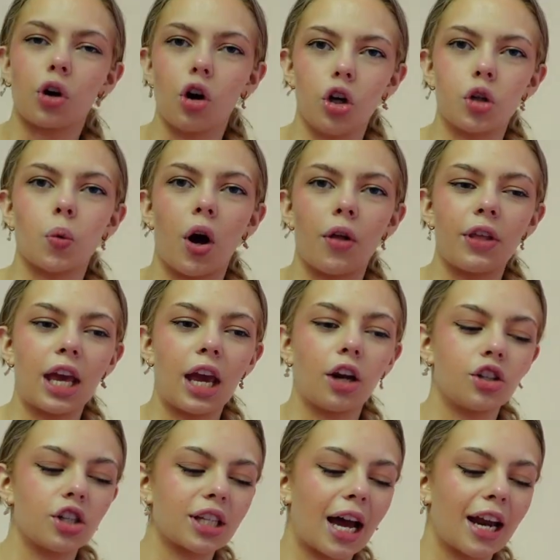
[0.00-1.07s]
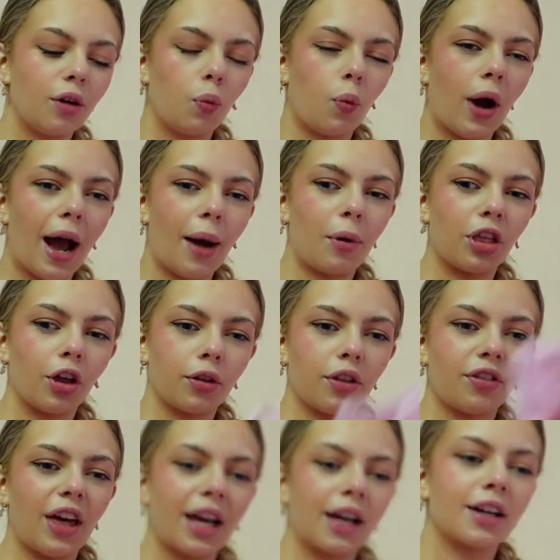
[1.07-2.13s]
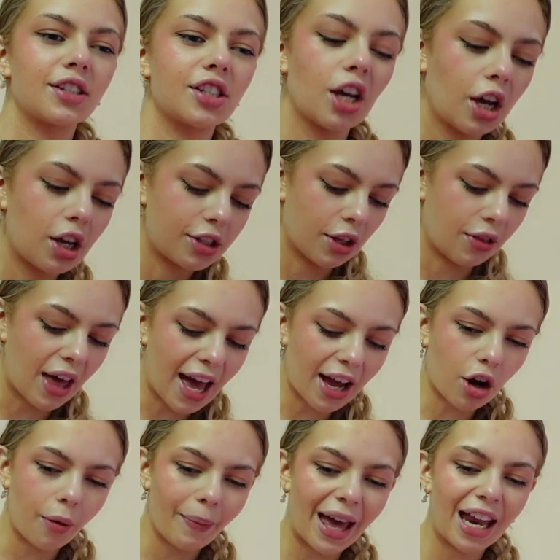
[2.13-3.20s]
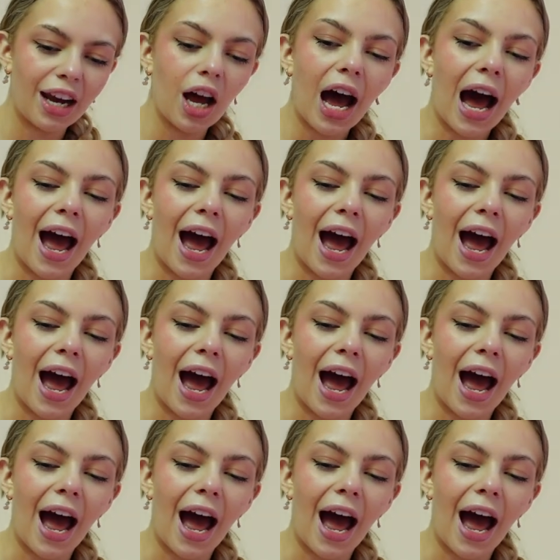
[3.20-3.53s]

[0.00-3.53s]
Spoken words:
good one that you can just kind of wear with other things. So they're coming.